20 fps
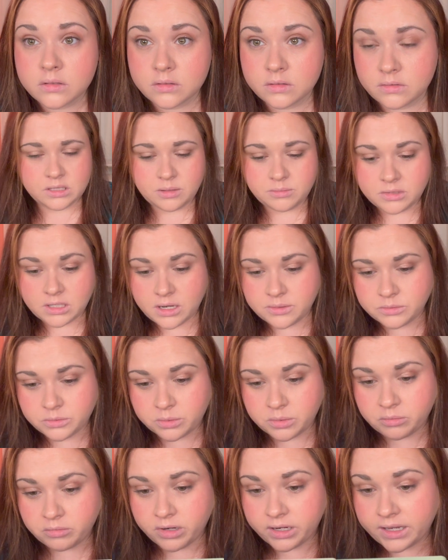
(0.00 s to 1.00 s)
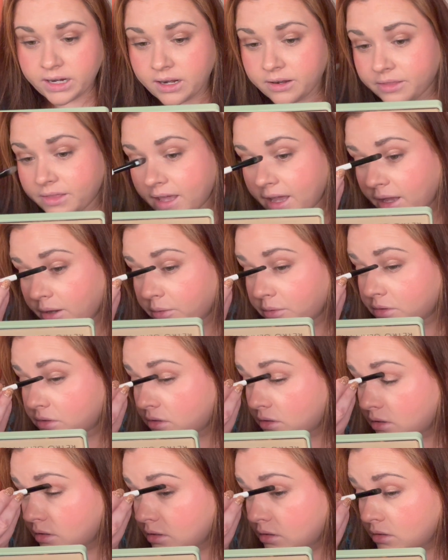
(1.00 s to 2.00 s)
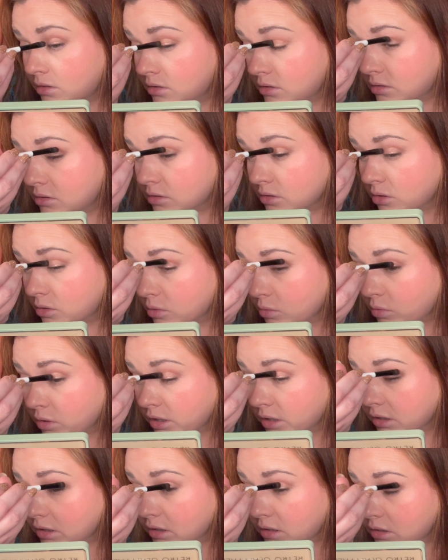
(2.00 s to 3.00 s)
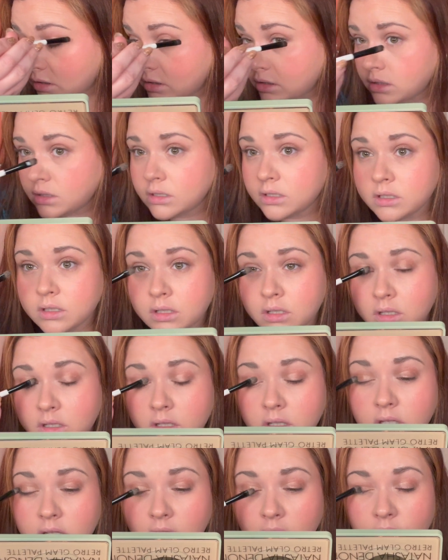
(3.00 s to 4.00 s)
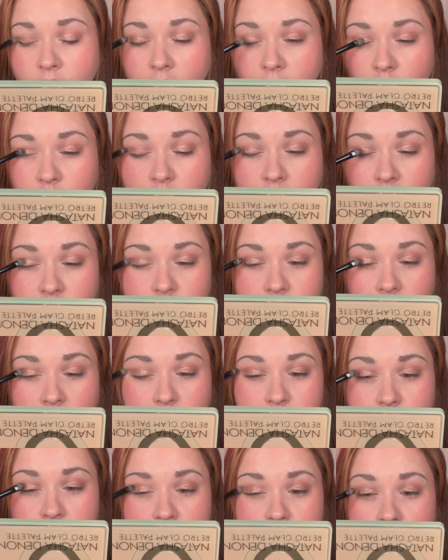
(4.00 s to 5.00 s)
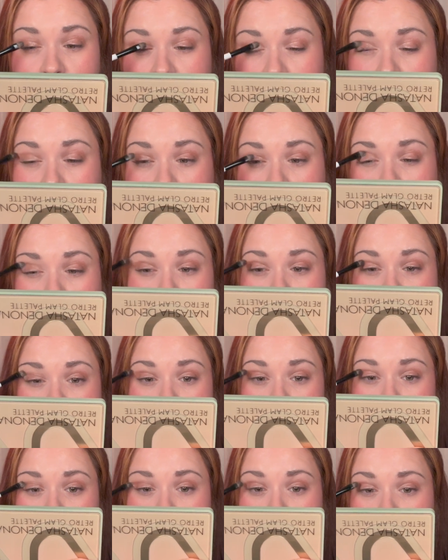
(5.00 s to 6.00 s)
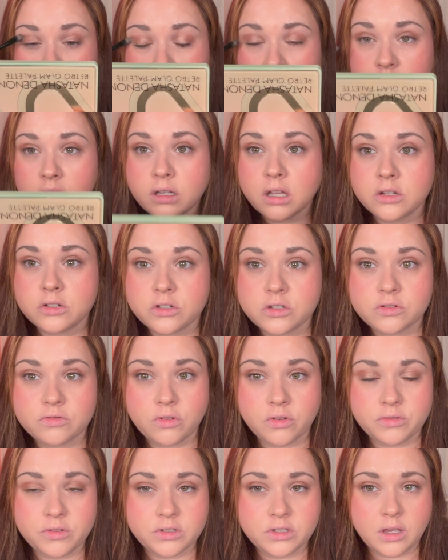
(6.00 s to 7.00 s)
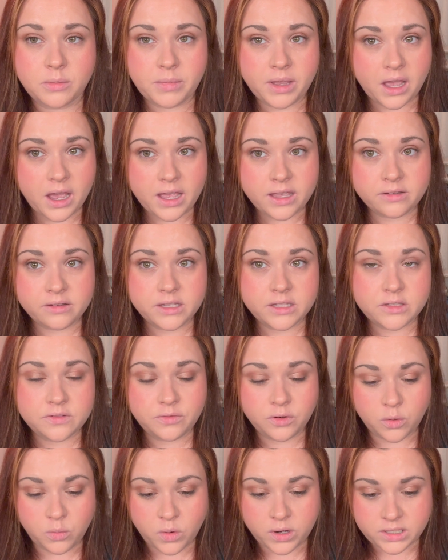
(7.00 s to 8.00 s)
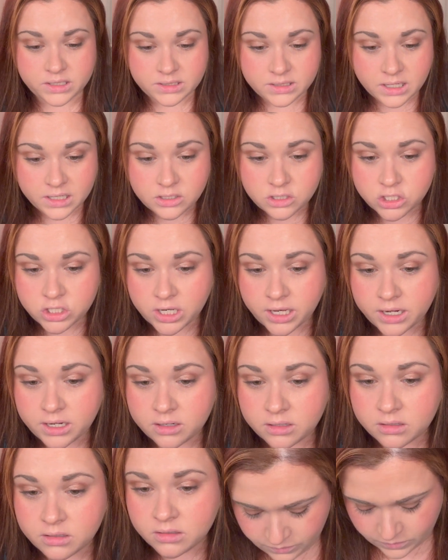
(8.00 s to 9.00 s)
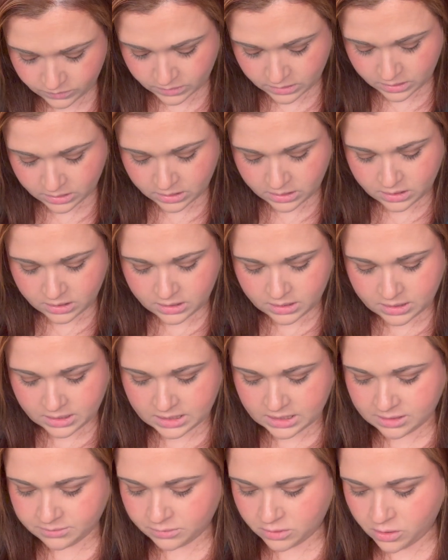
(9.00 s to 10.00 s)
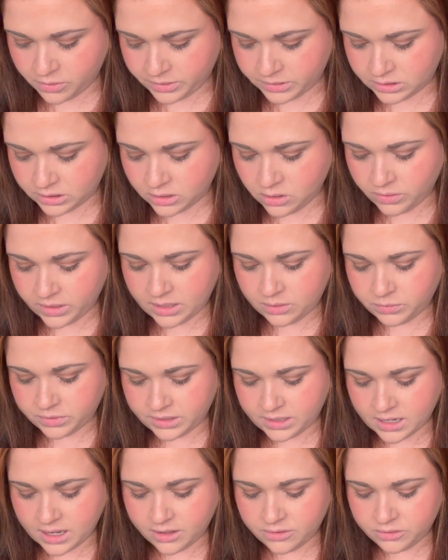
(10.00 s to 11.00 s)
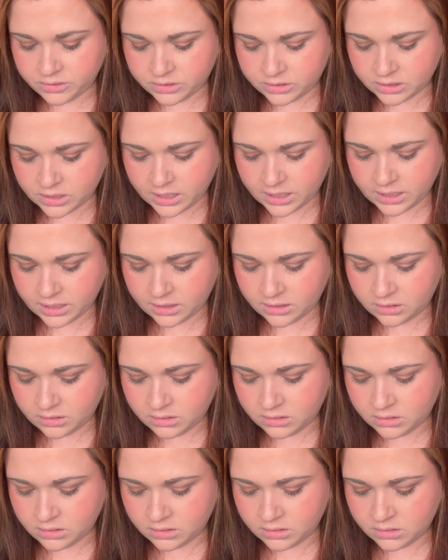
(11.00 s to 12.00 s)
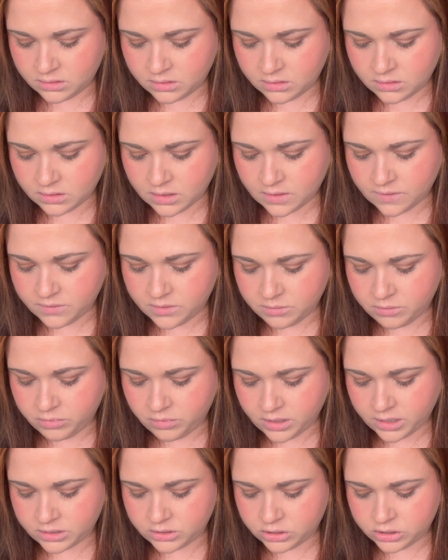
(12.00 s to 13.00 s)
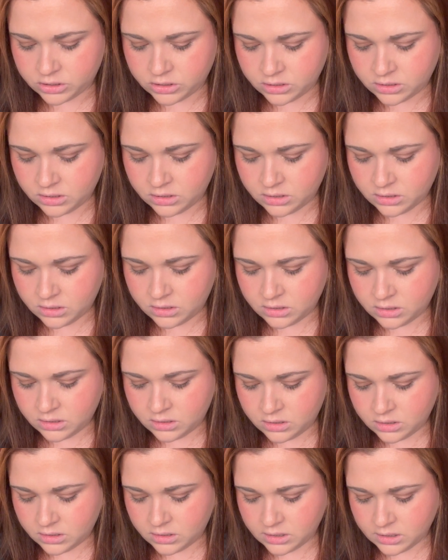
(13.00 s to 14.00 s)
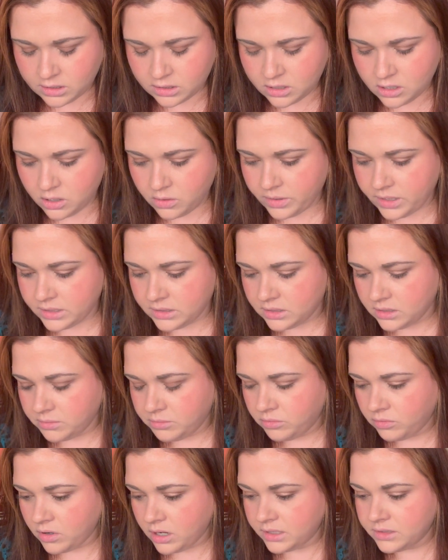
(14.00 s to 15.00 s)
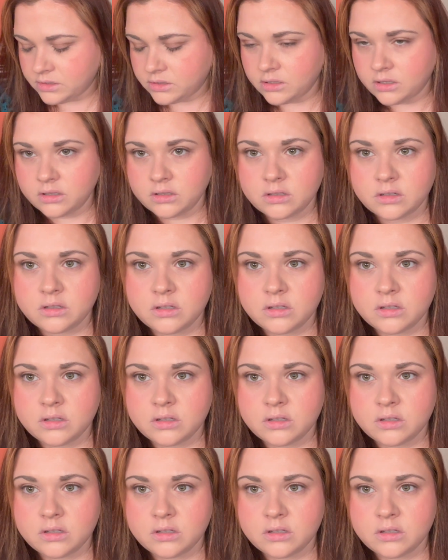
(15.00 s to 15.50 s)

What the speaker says: Sometimes when I'm running out of the house to go to work, if I don't have time to do a full makeup look, I'll just throw this on my eyelids for a one and done shade. And I'm going to go in with the other side of the brush and go into the bronzer.